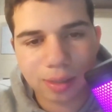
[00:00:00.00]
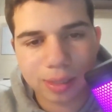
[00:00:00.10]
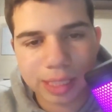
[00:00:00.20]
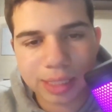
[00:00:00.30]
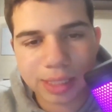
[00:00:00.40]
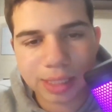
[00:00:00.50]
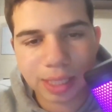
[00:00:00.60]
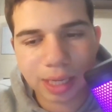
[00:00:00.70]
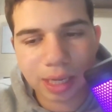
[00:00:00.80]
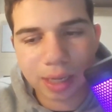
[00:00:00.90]
this
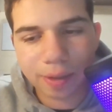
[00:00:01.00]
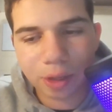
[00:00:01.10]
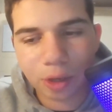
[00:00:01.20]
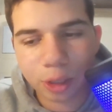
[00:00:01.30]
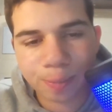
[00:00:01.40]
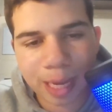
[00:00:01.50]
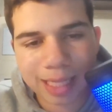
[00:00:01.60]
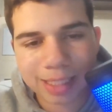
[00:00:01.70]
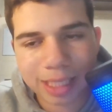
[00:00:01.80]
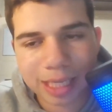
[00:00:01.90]

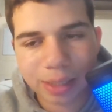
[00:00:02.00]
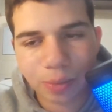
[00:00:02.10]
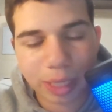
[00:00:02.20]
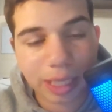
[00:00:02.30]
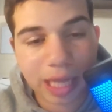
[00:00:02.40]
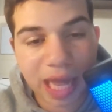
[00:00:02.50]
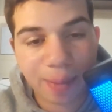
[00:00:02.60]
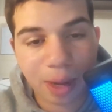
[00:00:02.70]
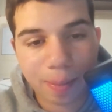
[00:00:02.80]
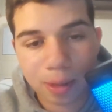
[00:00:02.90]
past season when he came
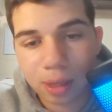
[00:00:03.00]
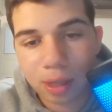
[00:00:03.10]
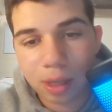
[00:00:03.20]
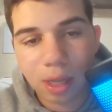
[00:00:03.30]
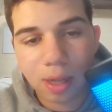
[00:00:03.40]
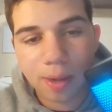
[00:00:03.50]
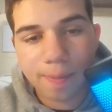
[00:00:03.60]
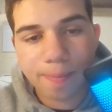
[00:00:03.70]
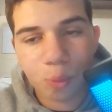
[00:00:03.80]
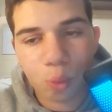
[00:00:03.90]
up.
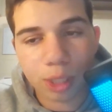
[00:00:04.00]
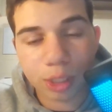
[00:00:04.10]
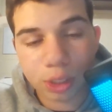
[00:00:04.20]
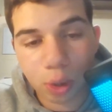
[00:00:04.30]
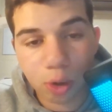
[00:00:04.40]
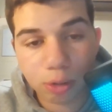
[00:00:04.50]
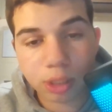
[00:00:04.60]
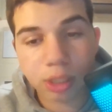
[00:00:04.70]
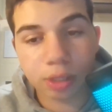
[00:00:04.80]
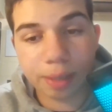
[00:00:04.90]
Juan Soto's
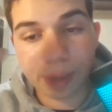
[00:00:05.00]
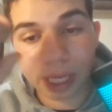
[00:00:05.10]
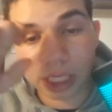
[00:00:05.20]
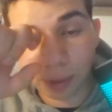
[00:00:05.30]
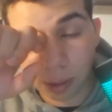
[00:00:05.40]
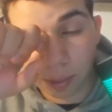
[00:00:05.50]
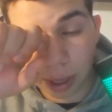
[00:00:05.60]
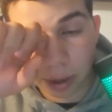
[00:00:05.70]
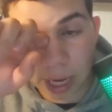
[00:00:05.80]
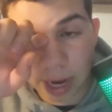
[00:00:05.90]
an elite baseball
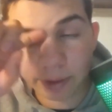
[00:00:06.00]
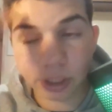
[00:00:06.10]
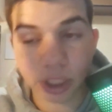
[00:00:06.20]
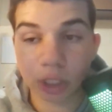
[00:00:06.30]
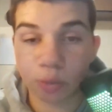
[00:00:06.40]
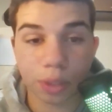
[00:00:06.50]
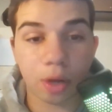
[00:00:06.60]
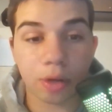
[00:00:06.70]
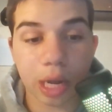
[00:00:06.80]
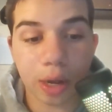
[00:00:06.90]
player, and Aaron Judge, we
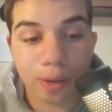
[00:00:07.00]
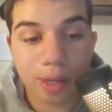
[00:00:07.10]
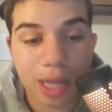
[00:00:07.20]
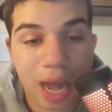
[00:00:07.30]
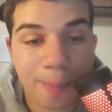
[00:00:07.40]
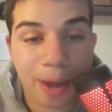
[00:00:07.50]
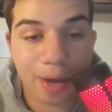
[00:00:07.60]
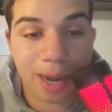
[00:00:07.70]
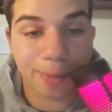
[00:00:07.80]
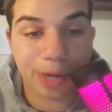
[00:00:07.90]
all know about
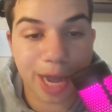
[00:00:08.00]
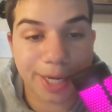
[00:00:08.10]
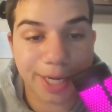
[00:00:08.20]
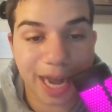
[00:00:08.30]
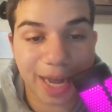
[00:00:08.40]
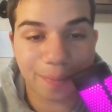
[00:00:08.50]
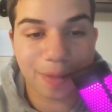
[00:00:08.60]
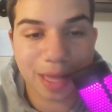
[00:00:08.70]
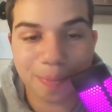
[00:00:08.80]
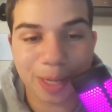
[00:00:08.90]
number 99
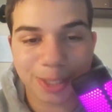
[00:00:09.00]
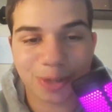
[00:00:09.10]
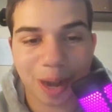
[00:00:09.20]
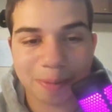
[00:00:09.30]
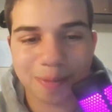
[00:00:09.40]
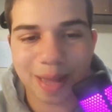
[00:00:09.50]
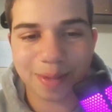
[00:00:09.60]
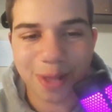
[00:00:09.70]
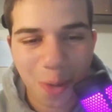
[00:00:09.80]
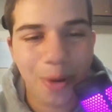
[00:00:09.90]
in pinstripes,
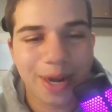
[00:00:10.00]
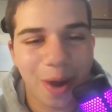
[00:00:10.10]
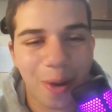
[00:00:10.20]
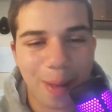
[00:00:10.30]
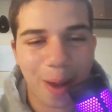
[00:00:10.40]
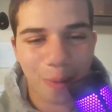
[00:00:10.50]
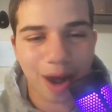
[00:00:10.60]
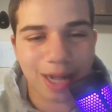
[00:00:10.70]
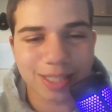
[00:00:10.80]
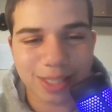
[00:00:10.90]
baby. We know about
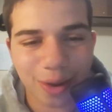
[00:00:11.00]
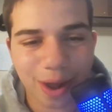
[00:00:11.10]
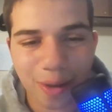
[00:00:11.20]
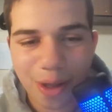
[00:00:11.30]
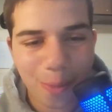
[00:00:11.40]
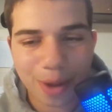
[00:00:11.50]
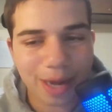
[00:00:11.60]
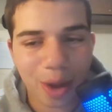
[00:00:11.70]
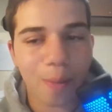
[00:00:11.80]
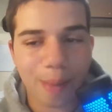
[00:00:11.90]
Juan Soto. We
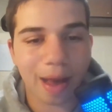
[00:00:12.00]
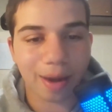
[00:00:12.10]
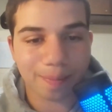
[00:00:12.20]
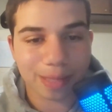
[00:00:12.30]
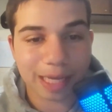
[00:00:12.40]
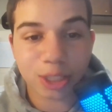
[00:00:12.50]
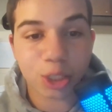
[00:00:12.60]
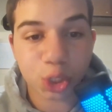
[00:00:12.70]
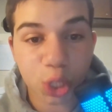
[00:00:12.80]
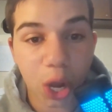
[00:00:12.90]
know about him. He's a
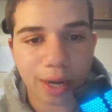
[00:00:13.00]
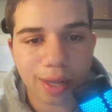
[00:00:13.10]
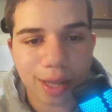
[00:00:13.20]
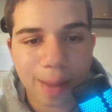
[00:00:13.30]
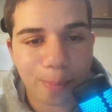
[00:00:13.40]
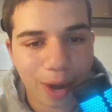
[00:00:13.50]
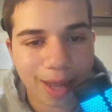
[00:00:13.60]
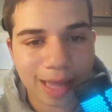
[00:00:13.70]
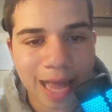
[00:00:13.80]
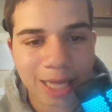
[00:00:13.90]
stud. And Brian
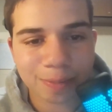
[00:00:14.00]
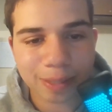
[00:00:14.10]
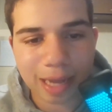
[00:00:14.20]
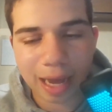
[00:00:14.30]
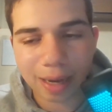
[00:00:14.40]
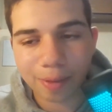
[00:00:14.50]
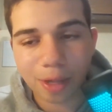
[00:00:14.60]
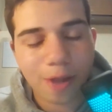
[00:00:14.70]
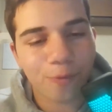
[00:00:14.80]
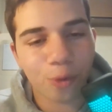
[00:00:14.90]
Cashman got him
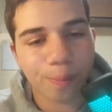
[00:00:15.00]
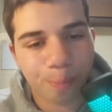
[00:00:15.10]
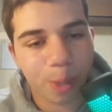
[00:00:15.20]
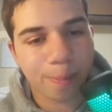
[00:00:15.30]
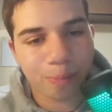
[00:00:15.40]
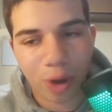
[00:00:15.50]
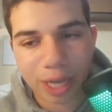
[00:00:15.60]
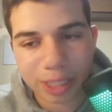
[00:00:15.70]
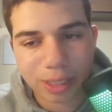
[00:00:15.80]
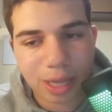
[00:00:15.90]
for a big
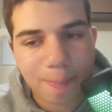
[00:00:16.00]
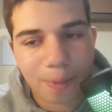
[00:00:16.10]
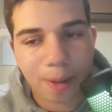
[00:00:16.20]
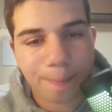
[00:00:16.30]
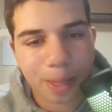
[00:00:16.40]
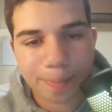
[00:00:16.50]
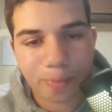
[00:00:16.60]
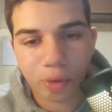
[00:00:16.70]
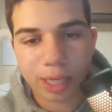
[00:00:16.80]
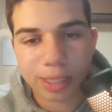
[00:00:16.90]
price, but a big
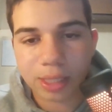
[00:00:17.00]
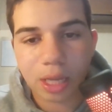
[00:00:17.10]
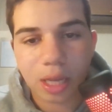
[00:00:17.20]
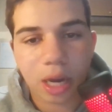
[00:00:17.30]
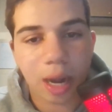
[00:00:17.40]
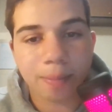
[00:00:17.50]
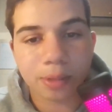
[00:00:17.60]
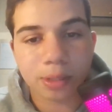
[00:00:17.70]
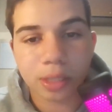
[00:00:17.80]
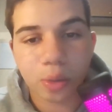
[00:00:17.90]
price
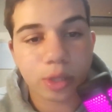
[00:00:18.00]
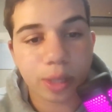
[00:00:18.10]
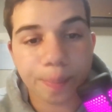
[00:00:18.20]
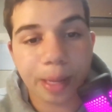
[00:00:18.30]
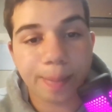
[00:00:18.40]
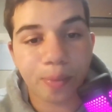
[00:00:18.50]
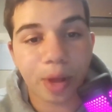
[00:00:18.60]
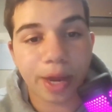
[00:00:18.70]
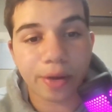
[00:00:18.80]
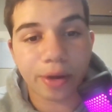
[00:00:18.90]
comes with a big
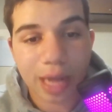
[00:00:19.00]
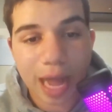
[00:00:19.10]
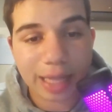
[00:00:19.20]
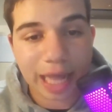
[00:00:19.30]
player, and